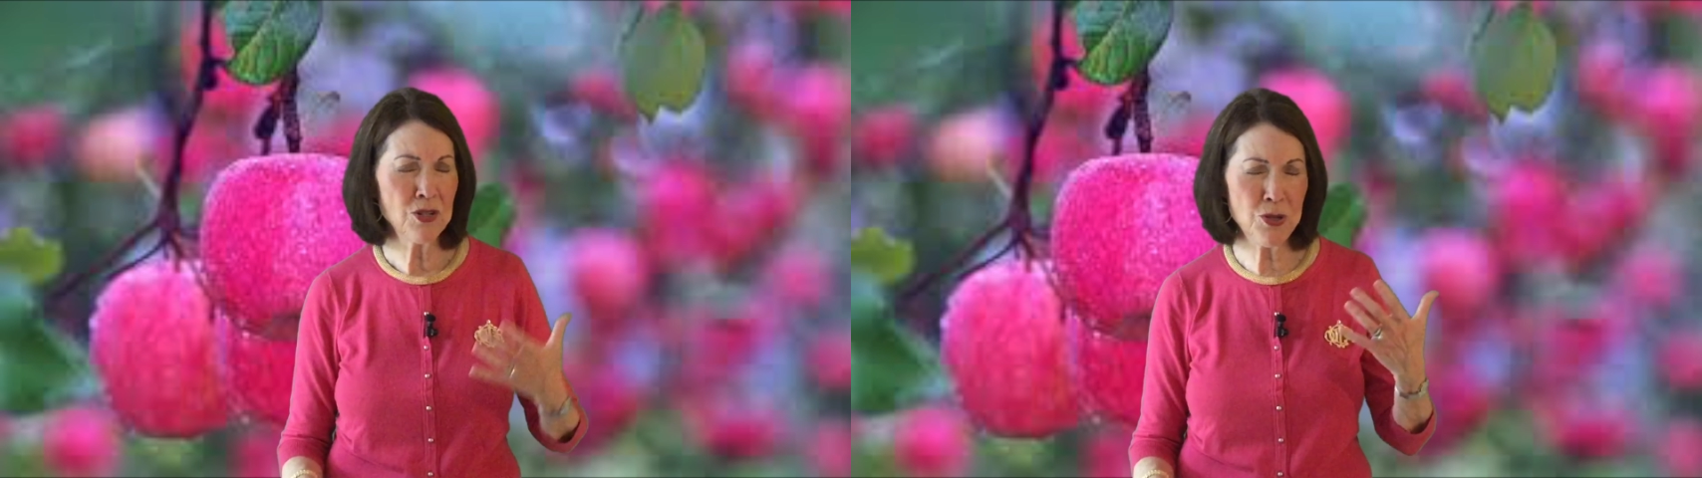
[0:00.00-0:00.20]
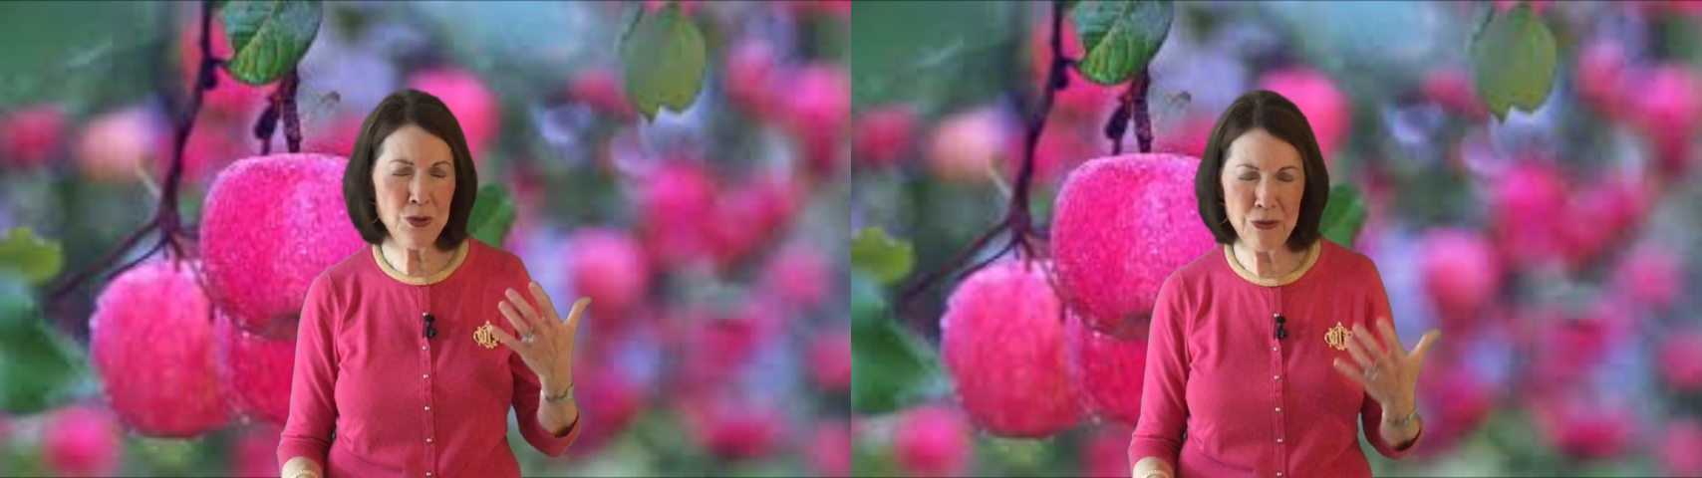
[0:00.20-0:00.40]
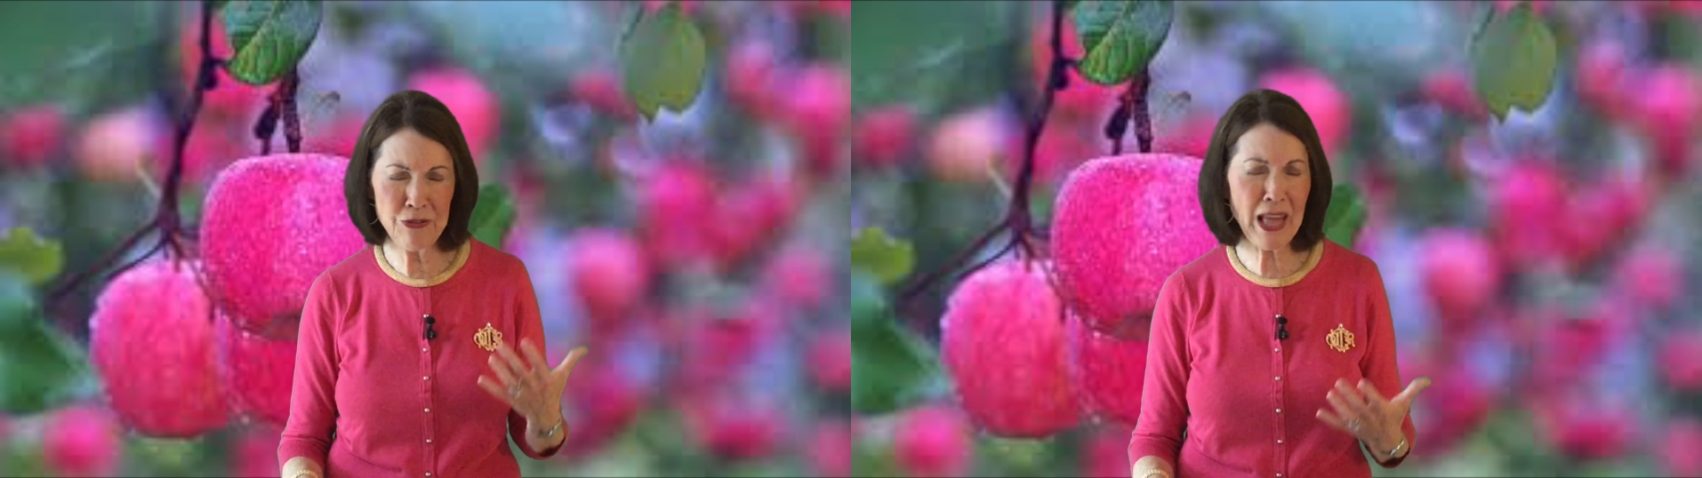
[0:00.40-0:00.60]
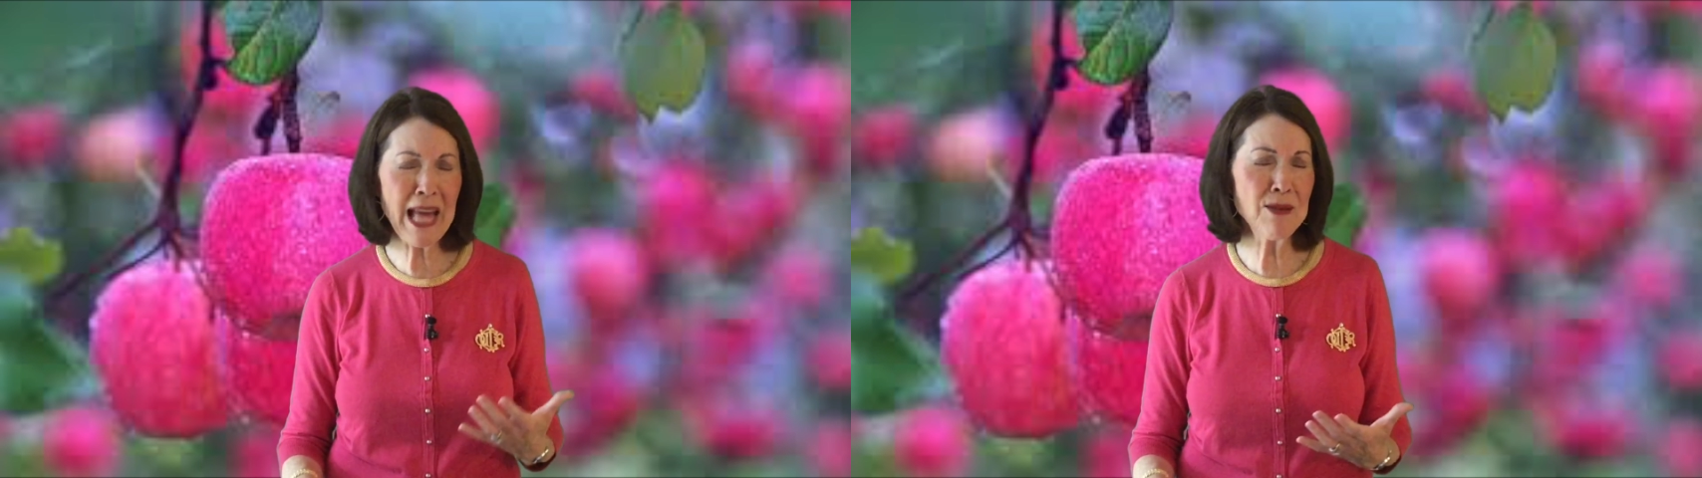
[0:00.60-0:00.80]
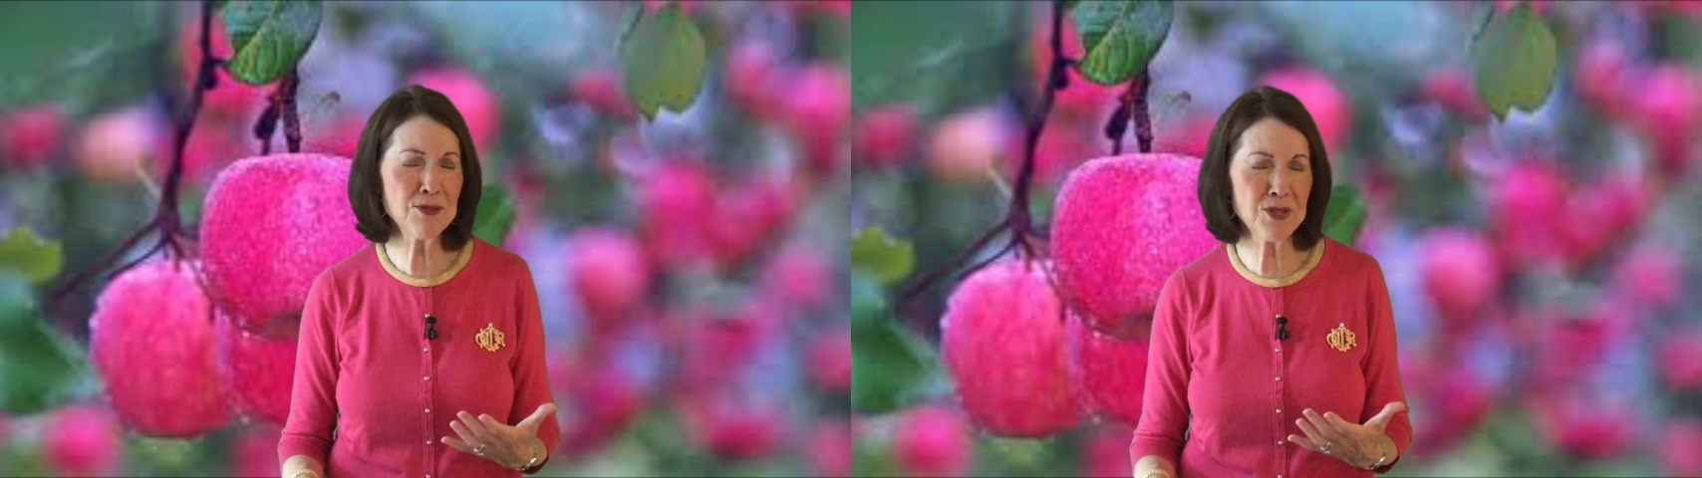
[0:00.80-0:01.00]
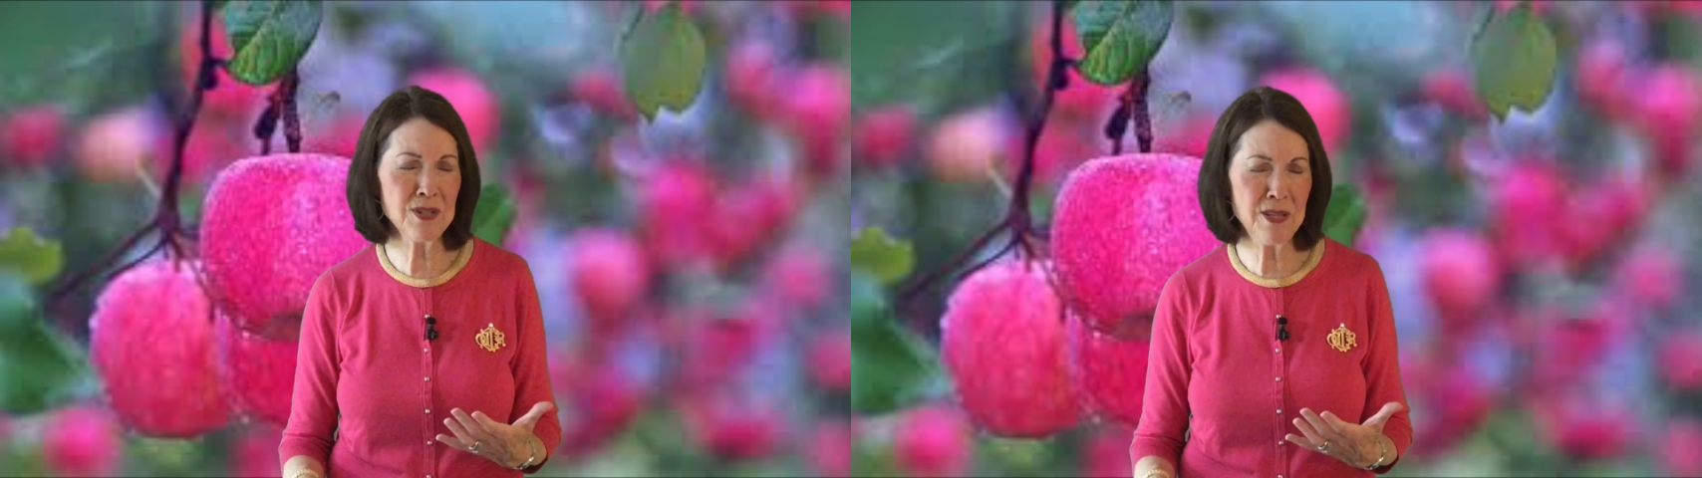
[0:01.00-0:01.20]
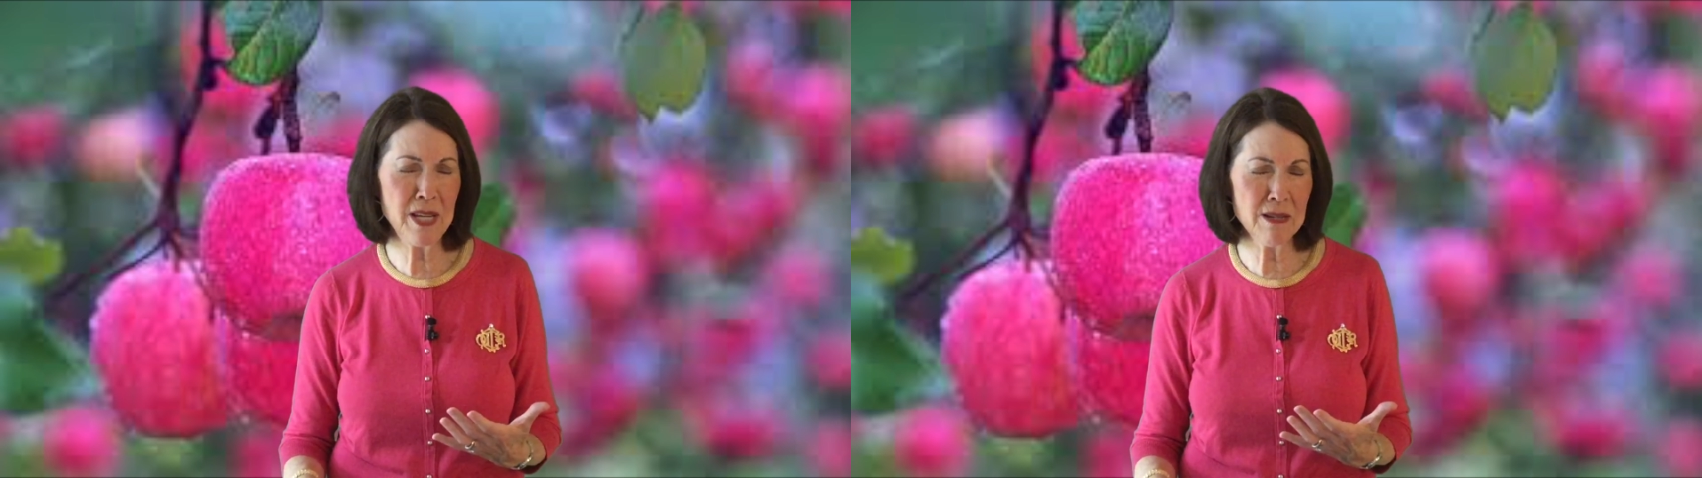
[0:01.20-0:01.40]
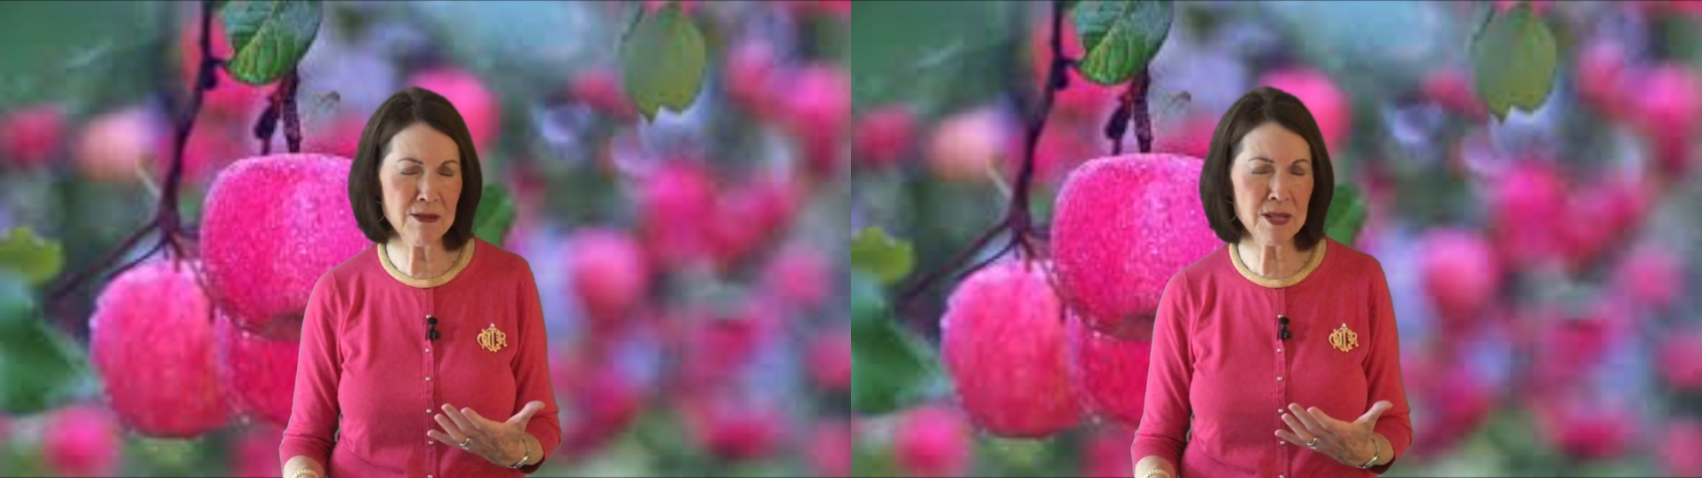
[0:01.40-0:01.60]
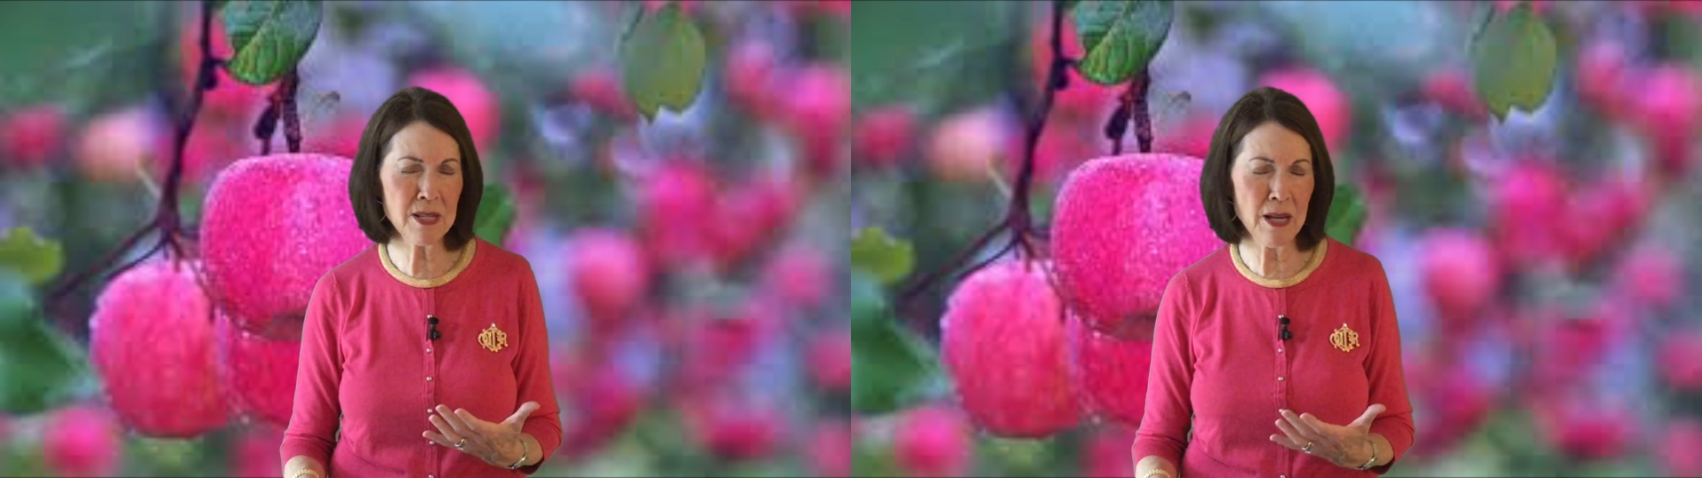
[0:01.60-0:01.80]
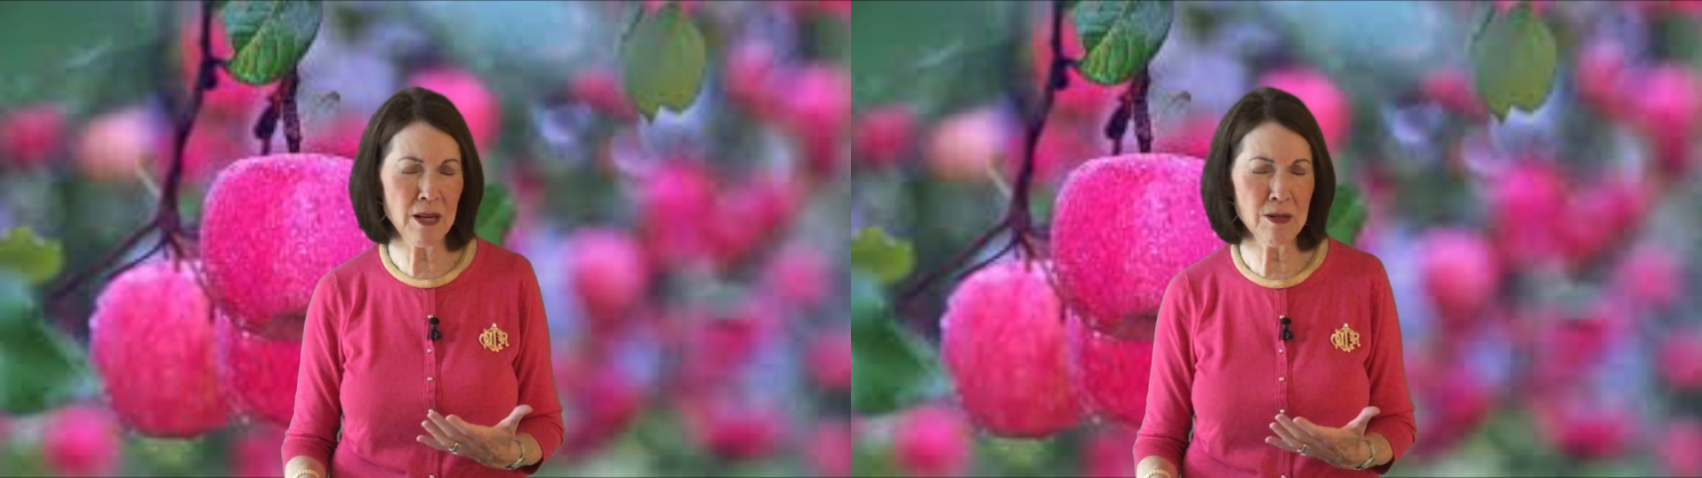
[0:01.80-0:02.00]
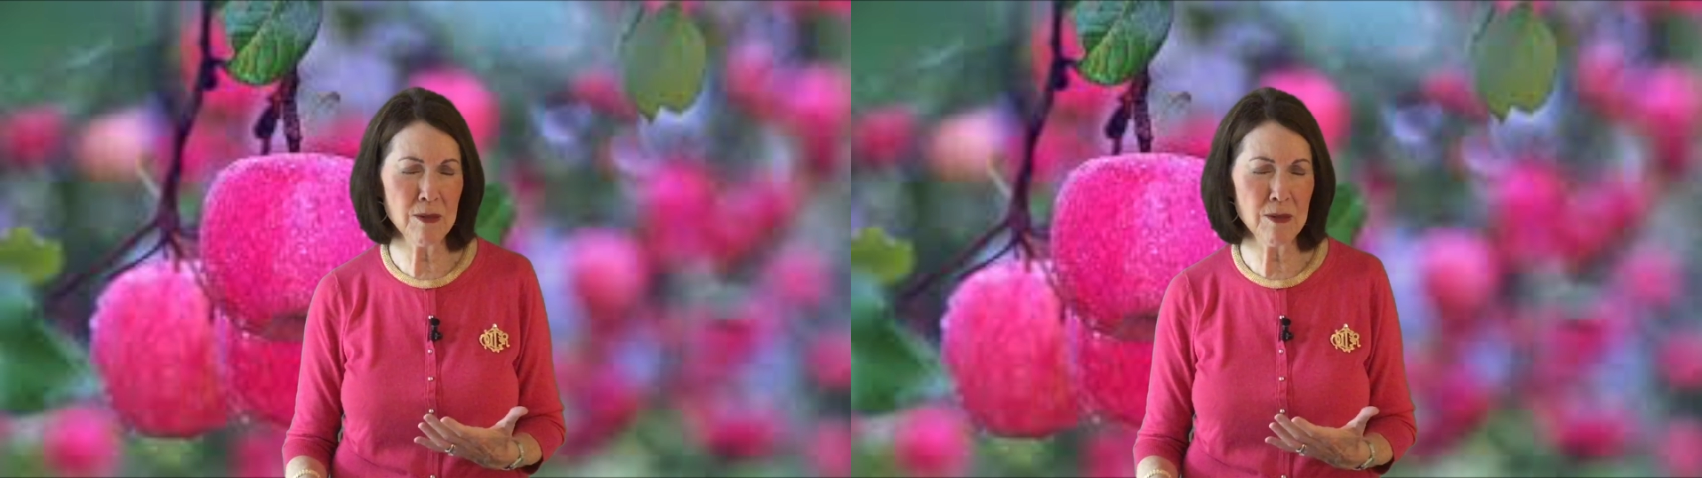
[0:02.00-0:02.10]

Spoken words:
2,000 years ago.